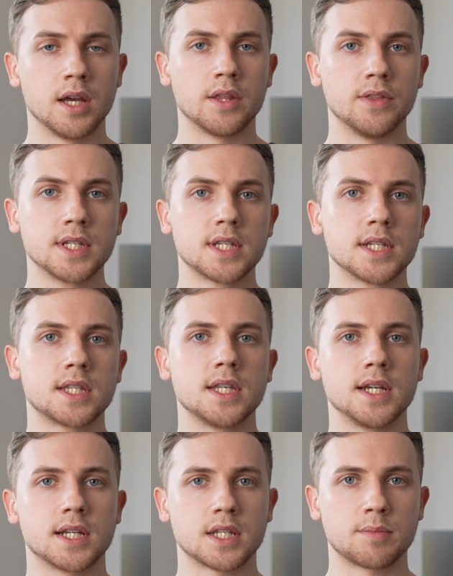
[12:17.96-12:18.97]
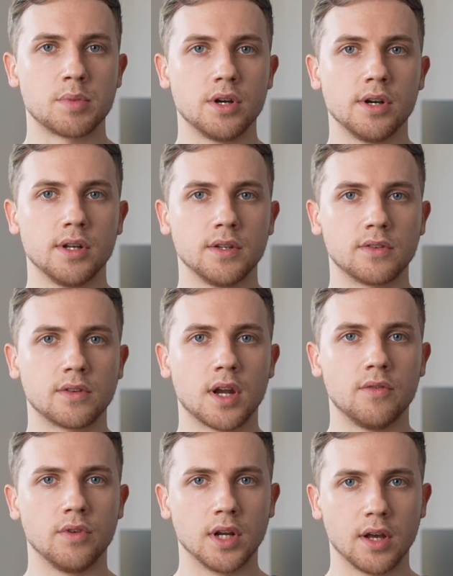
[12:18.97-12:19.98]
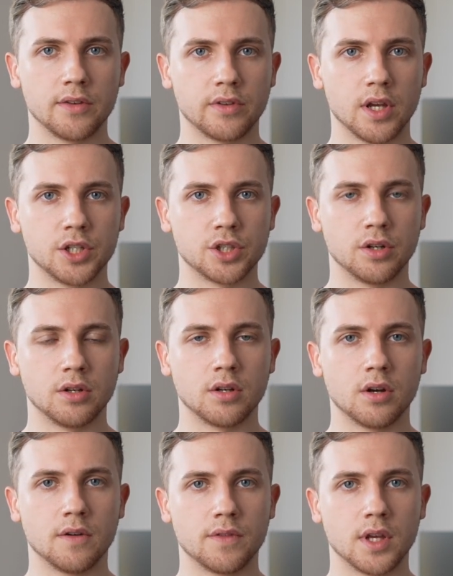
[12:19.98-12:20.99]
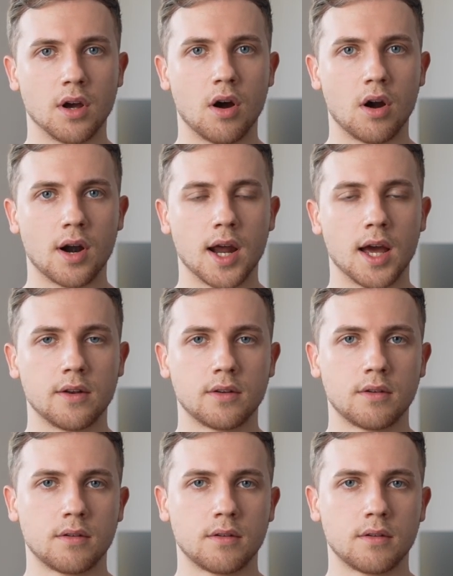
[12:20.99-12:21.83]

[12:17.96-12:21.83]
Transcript: This is the experience and realization of the Arhat.